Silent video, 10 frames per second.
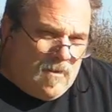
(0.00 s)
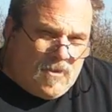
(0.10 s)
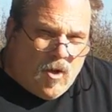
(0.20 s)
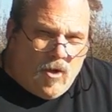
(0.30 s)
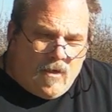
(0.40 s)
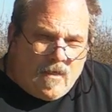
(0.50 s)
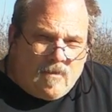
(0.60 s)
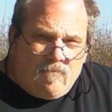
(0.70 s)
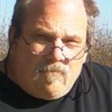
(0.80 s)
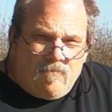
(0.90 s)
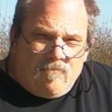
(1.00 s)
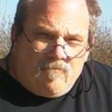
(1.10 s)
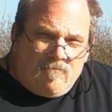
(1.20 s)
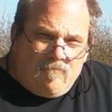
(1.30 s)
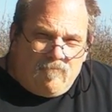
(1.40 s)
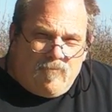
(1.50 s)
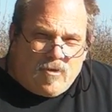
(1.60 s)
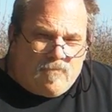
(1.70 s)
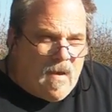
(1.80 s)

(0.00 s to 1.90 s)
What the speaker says: solar doesn't push